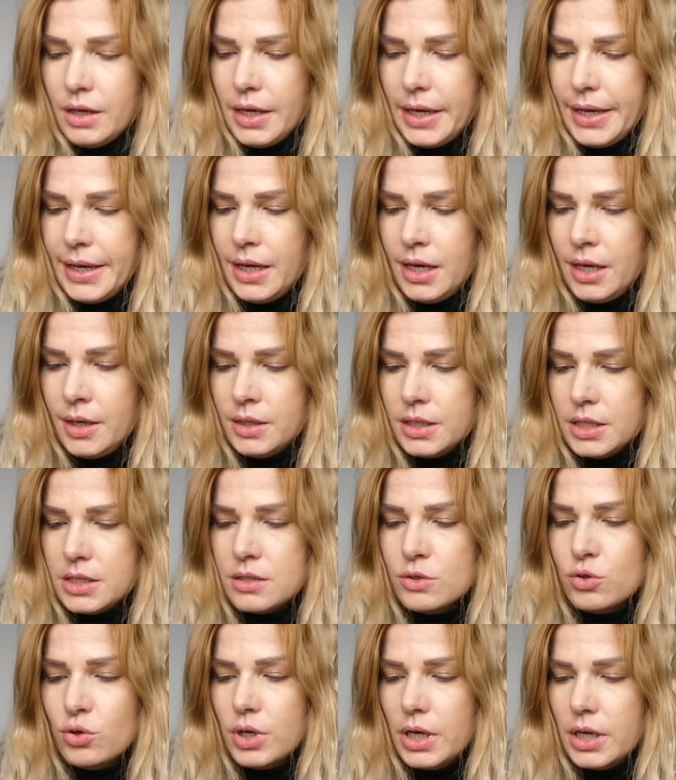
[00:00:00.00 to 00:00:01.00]
It's
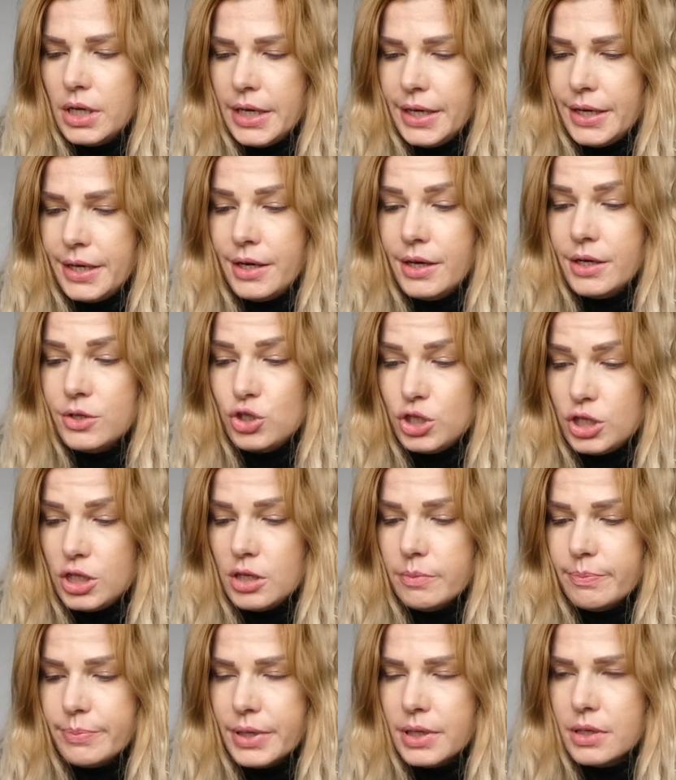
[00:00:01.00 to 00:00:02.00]
not
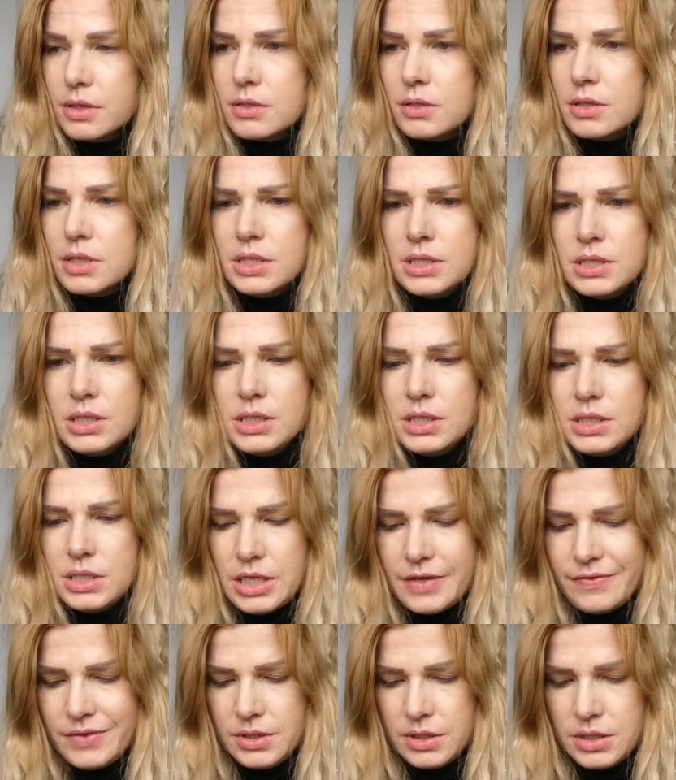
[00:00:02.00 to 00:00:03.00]
cheap, so this is
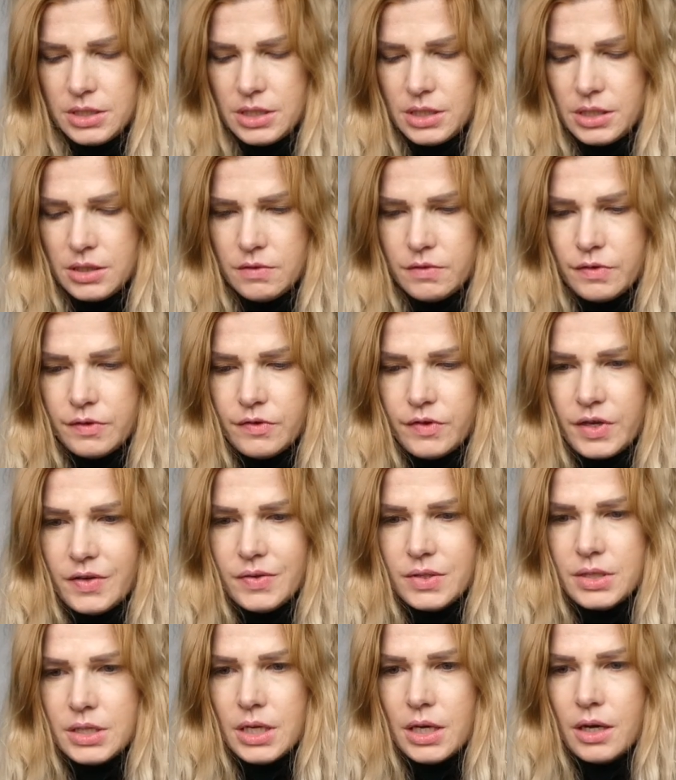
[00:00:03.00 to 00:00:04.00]

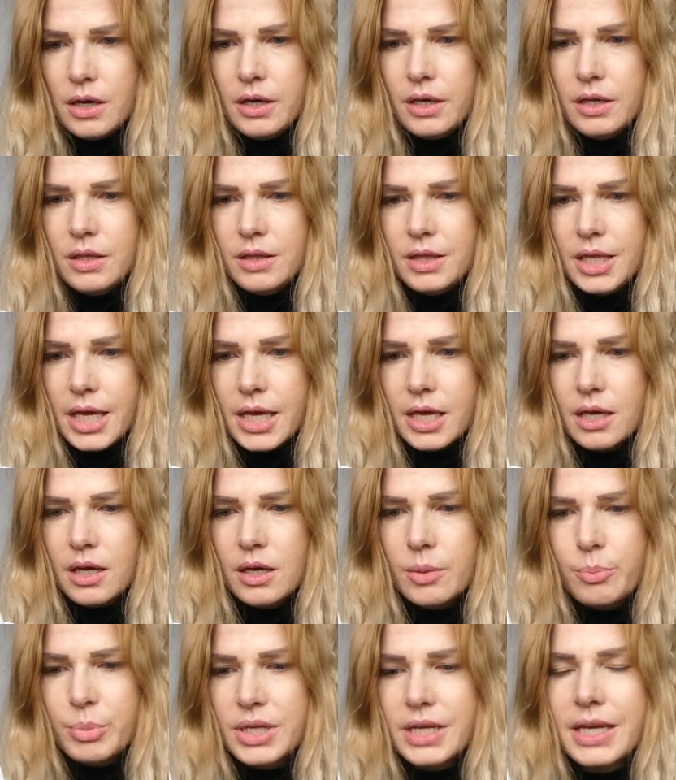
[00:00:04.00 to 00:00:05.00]
$17.50, I
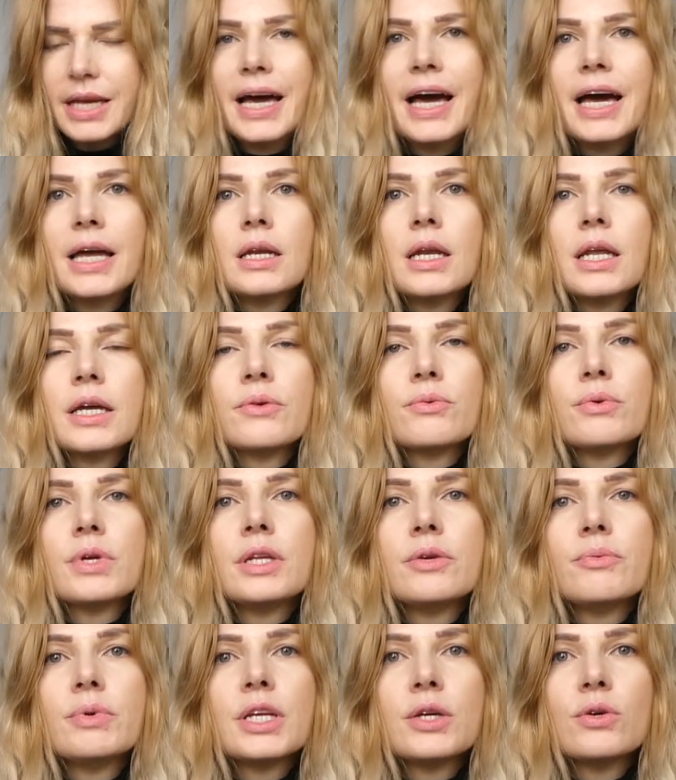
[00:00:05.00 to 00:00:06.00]
think, but again, like
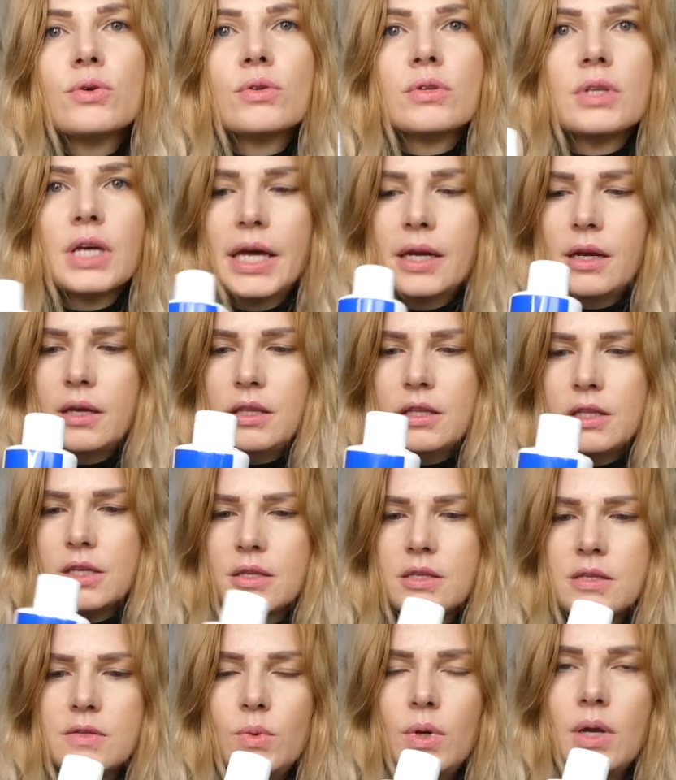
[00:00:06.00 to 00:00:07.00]
really, really good, and I
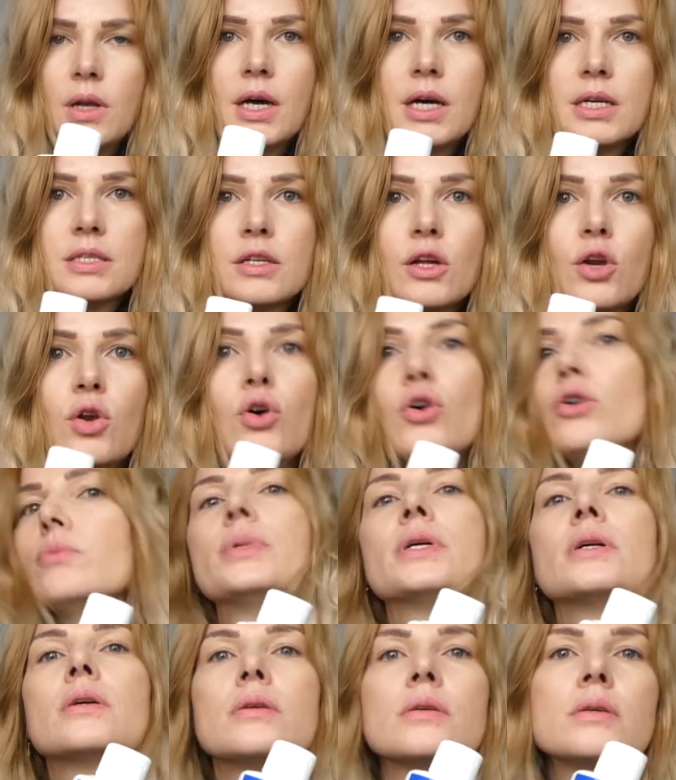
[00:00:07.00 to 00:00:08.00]
think this will last a lot
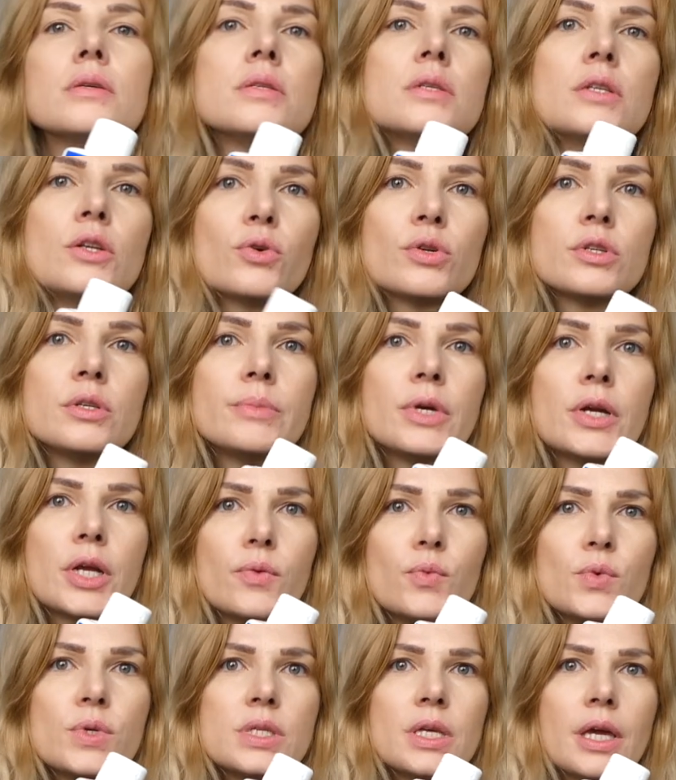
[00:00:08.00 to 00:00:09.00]
because Dr.
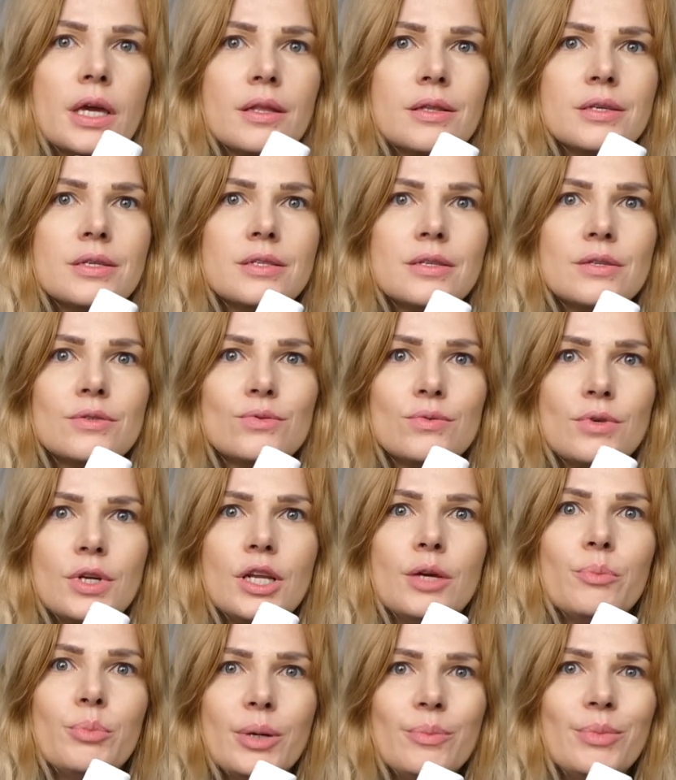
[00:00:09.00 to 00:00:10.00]
Marine was saying this is
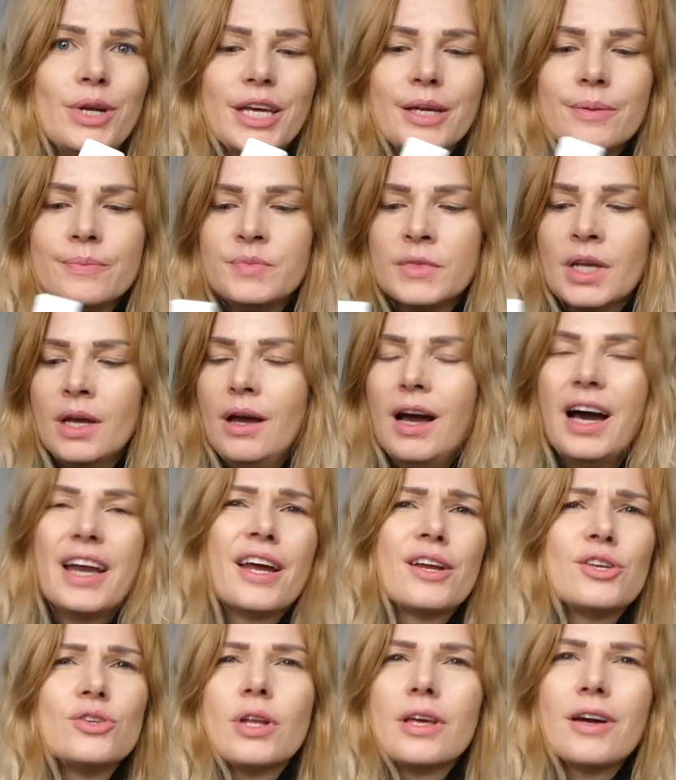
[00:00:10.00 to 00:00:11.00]
really bubbly, and
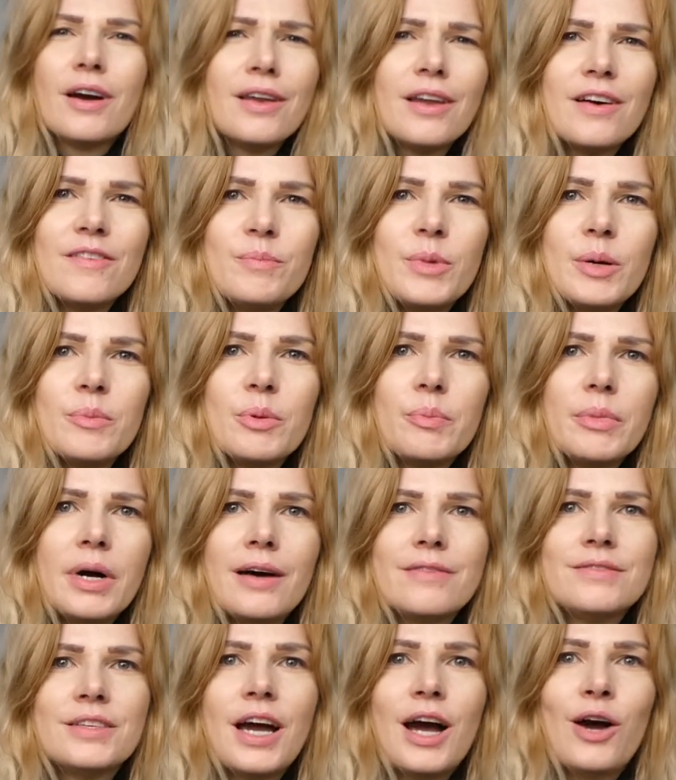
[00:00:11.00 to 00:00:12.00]
actually I love bubble
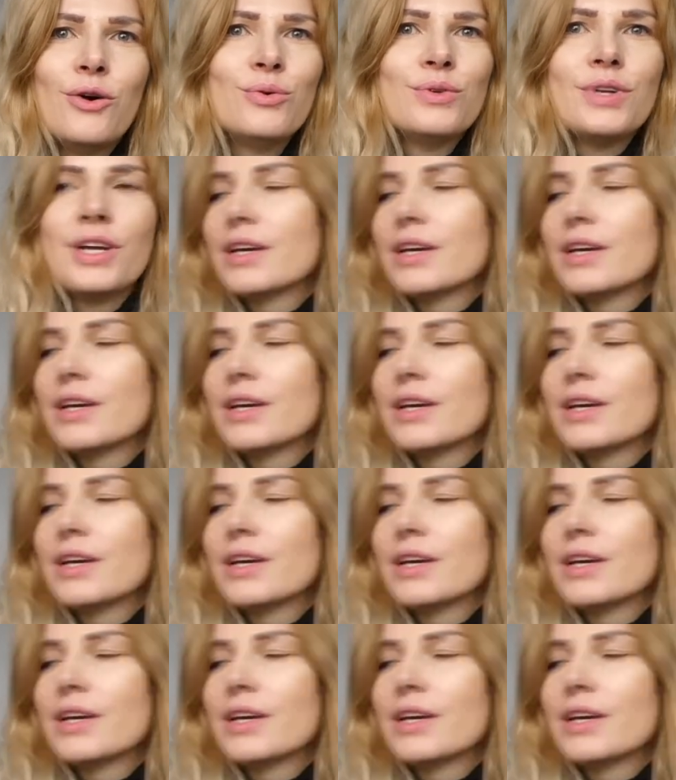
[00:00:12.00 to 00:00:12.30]
bath now.